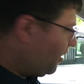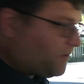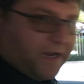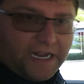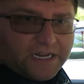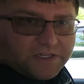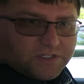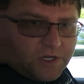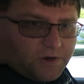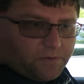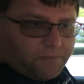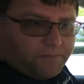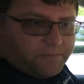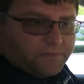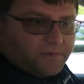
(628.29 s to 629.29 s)
Okay,
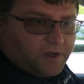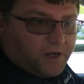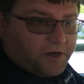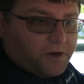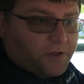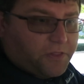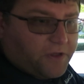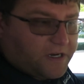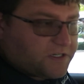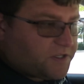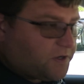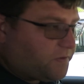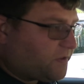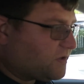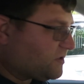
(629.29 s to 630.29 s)
so another thing
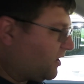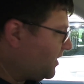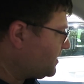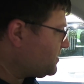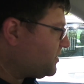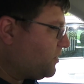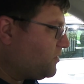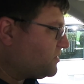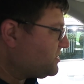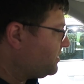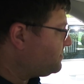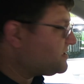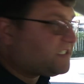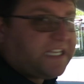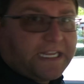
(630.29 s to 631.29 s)
too, there's also
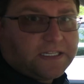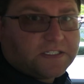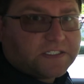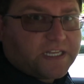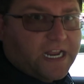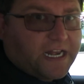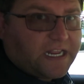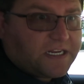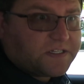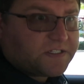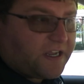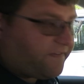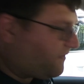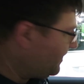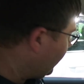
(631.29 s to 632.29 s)
some seat settings
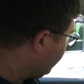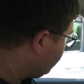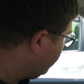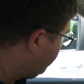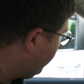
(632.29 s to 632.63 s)
I forgot to